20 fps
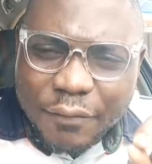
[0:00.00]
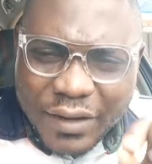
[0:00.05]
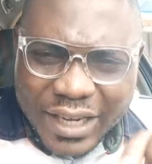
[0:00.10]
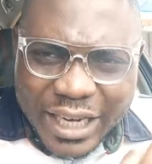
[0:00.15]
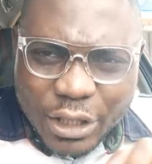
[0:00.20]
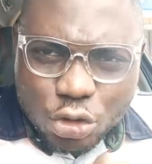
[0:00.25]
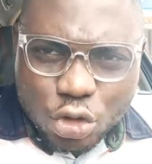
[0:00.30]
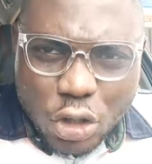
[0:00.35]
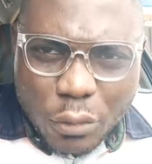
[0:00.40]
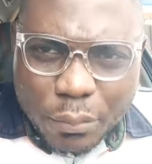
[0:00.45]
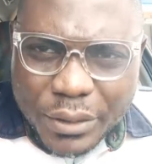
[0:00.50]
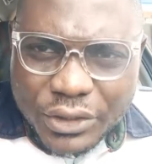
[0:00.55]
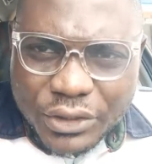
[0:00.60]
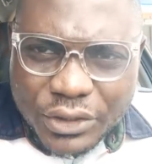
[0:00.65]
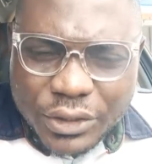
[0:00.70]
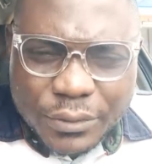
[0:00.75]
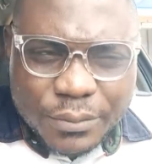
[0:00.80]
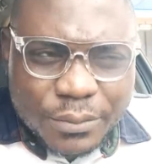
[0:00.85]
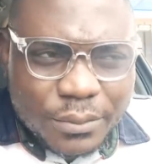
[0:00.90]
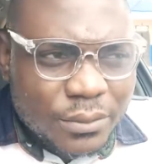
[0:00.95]

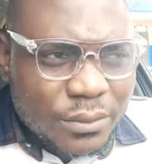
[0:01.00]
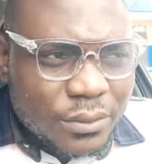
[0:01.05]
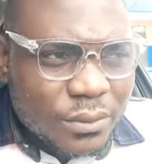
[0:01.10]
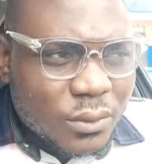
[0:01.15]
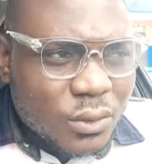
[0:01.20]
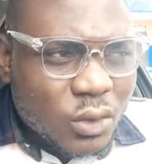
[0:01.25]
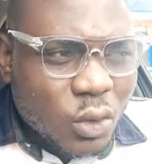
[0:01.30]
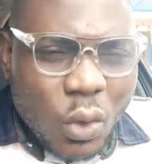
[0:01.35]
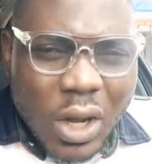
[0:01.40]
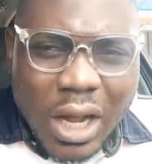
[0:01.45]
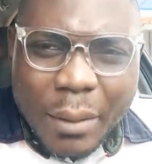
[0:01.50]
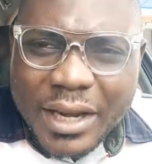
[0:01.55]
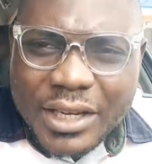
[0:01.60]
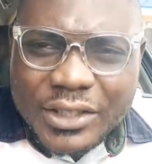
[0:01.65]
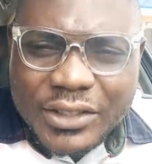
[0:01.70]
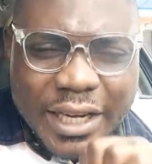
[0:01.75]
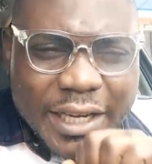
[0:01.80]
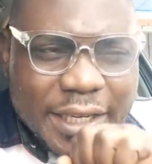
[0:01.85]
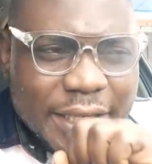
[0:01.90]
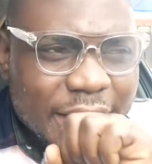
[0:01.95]
philanthropist. Why am I
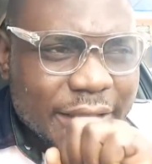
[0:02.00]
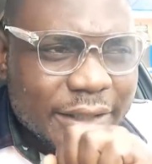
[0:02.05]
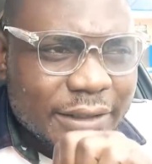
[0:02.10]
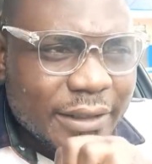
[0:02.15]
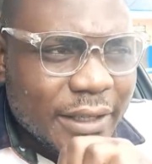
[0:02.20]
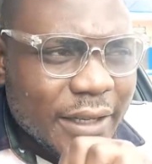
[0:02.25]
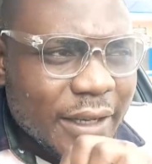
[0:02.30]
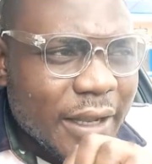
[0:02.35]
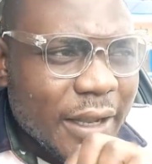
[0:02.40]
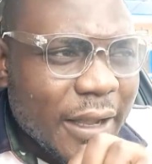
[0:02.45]
saying this?